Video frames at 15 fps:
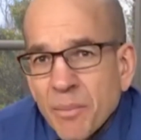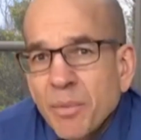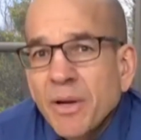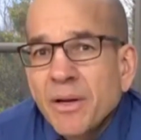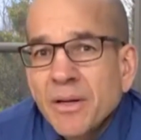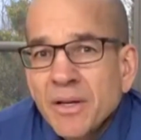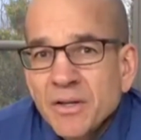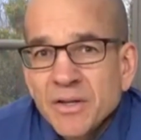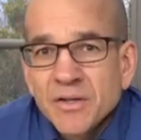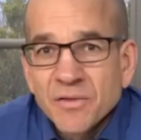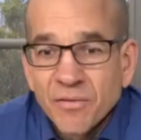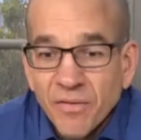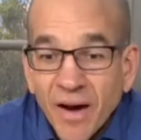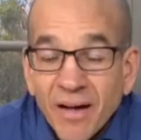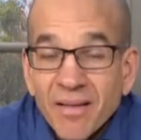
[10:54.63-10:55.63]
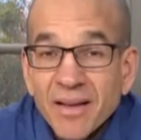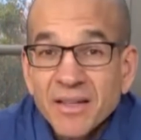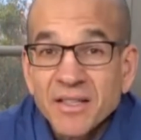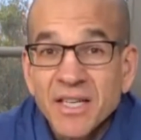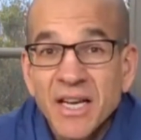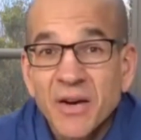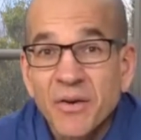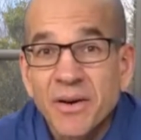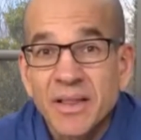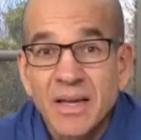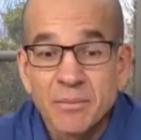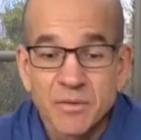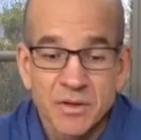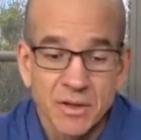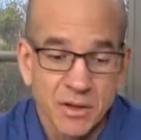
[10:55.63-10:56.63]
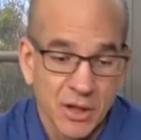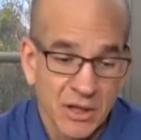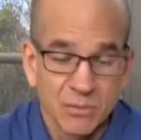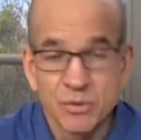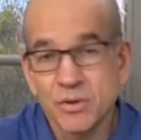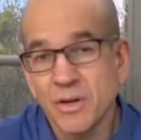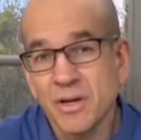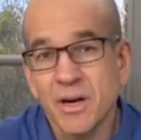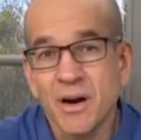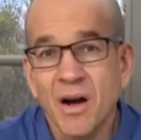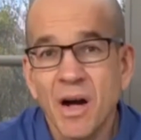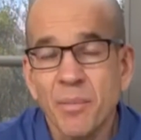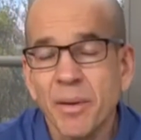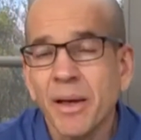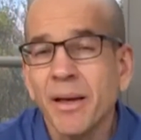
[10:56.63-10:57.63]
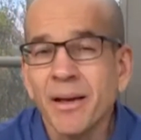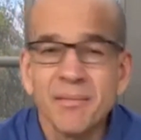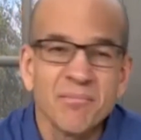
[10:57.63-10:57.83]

But just volunteering them saying, hey, would you like a copy?